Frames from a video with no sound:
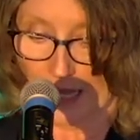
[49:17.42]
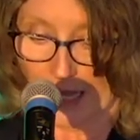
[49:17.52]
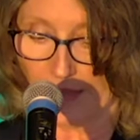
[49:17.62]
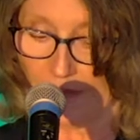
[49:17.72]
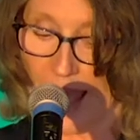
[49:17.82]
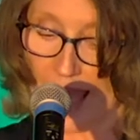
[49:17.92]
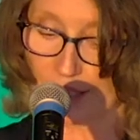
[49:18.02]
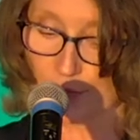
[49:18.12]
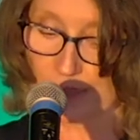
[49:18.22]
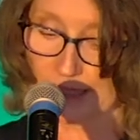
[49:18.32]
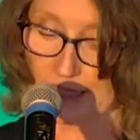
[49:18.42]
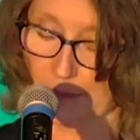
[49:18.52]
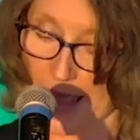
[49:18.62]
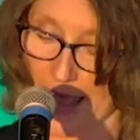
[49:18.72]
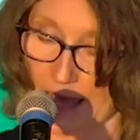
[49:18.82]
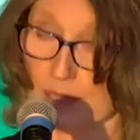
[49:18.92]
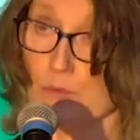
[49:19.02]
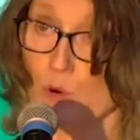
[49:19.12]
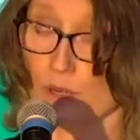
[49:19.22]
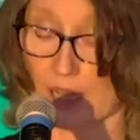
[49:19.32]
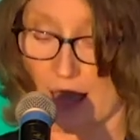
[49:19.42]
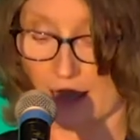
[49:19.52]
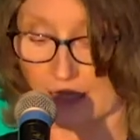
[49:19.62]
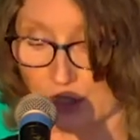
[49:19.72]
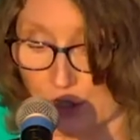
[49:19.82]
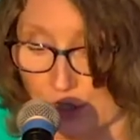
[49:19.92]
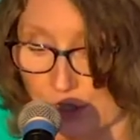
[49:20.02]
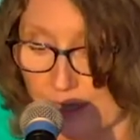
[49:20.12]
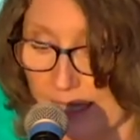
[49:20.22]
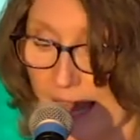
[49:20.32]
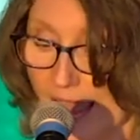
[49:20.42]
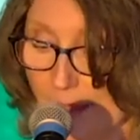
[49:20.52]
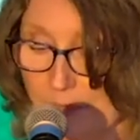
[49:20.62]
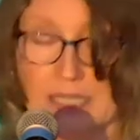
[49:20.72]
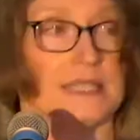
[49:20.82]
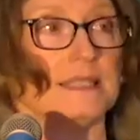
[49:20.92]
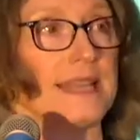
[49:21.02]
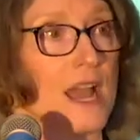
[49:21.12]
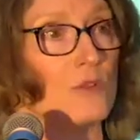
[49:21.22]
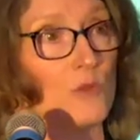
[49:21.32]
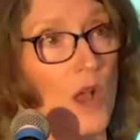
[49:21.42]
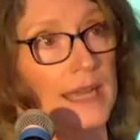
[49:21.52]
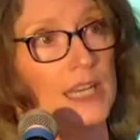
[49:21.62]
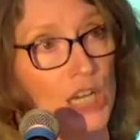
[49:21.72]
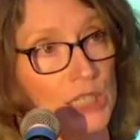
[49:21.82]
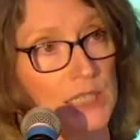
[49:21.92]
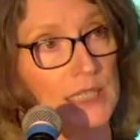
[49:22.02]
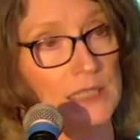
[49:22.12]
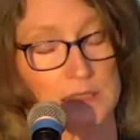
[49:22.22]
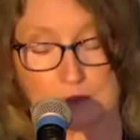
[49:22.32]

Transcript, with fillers: If Ahasuerus is bad and Mordecai is good, then Haman is downright ugly.